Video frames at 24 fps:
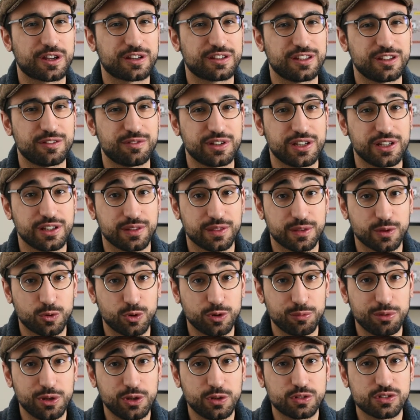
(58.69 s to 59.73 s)
activity
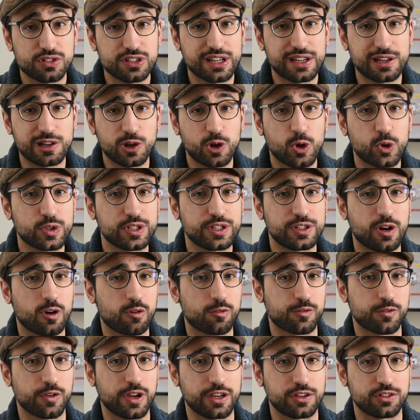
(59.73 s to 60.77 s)
that we'll be using a lot in
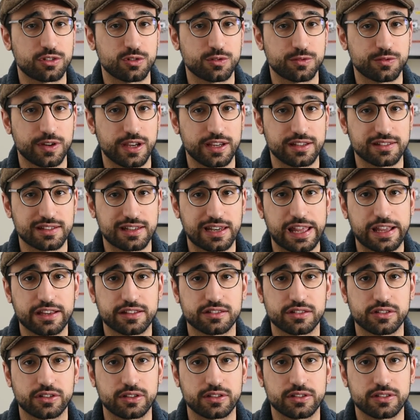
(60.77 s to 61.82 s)
our face-to-face
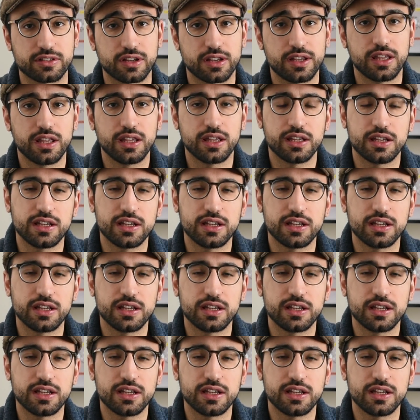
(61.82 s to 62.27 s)
lessons.